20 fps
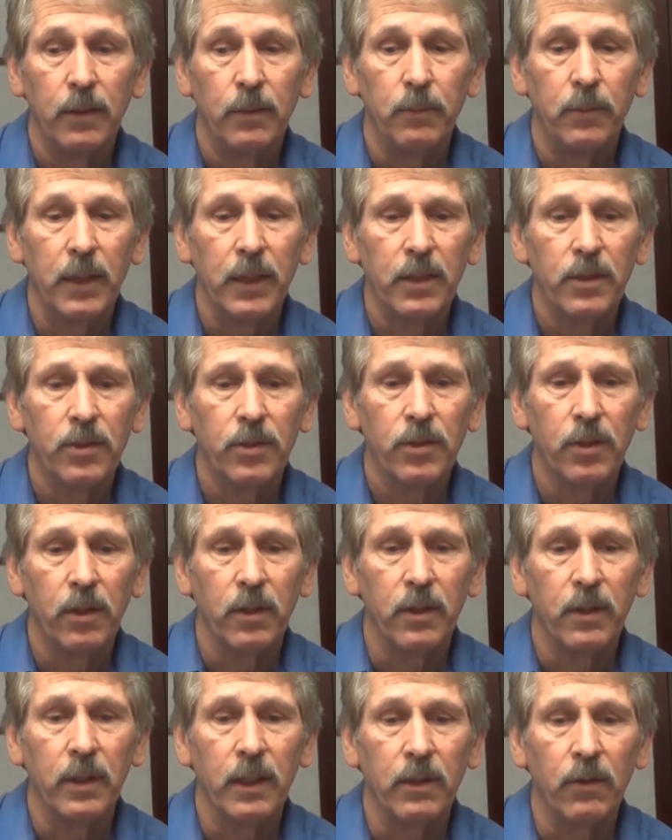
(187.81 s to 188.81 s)
make
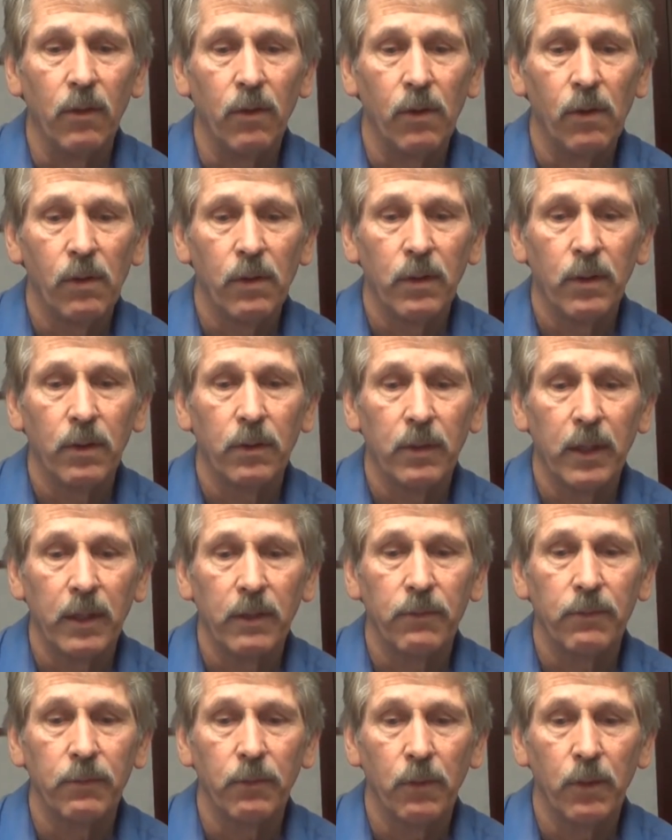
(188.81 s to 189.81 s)
certain that all
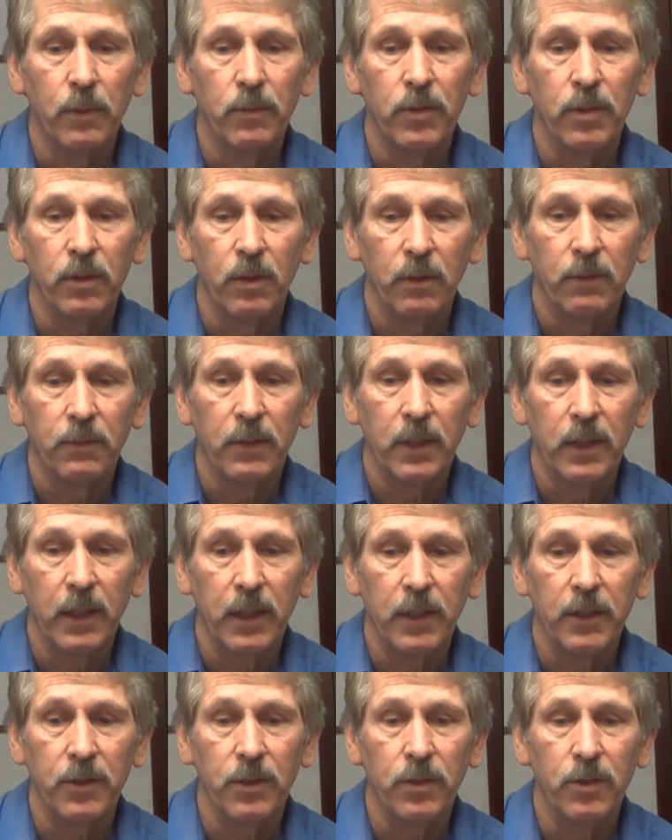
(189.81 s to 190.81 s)
correct forms and
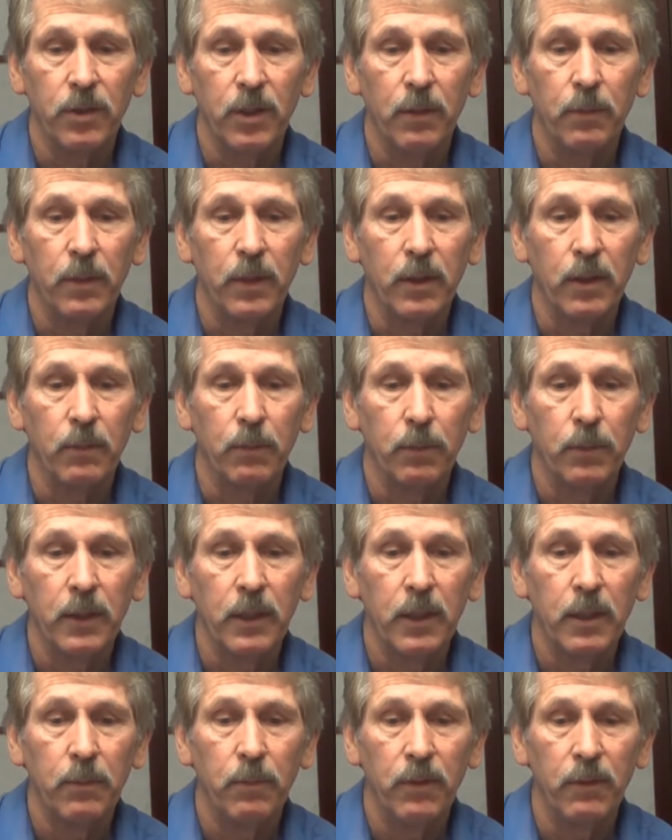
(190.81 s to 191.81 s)
notifications have been
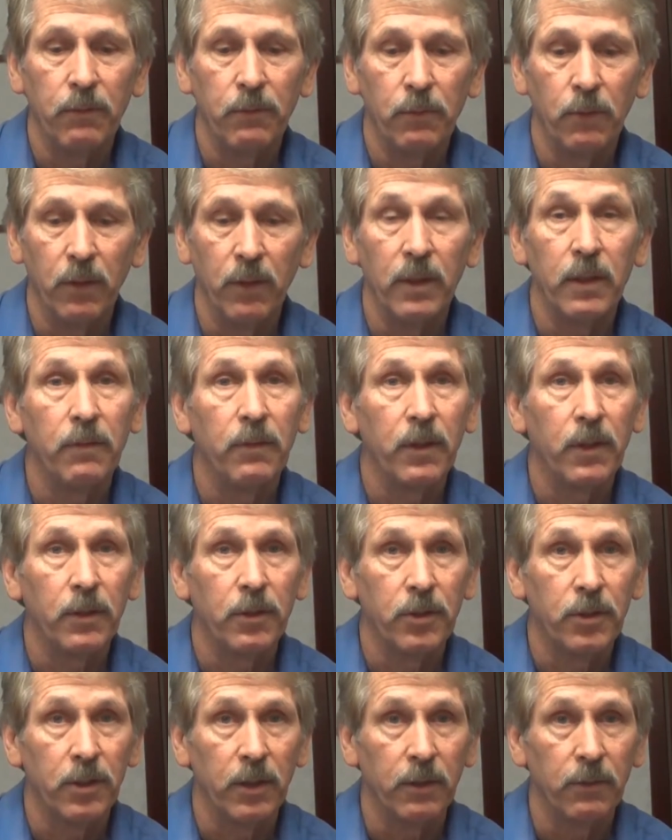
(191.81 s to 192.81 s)
completed before leaving your
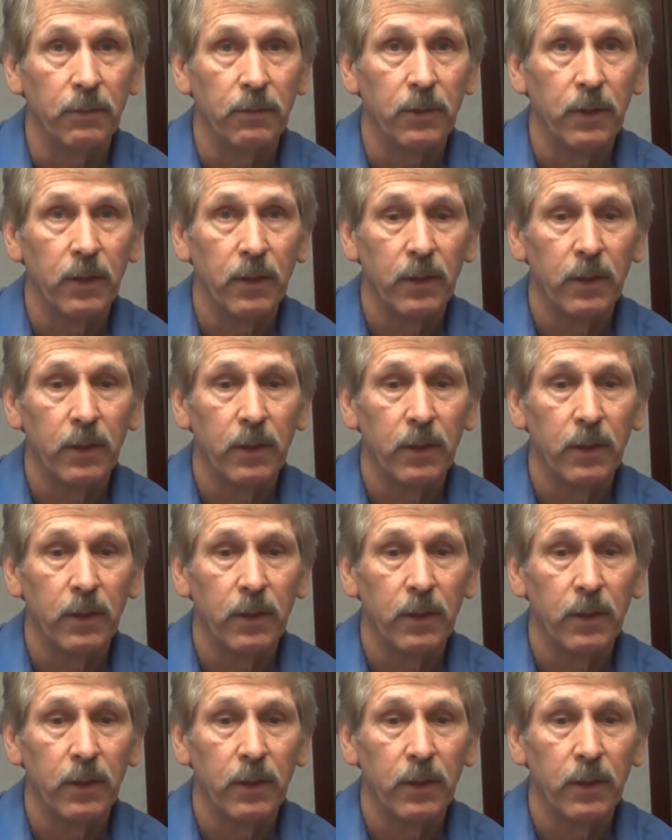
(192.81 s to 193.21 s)
shift.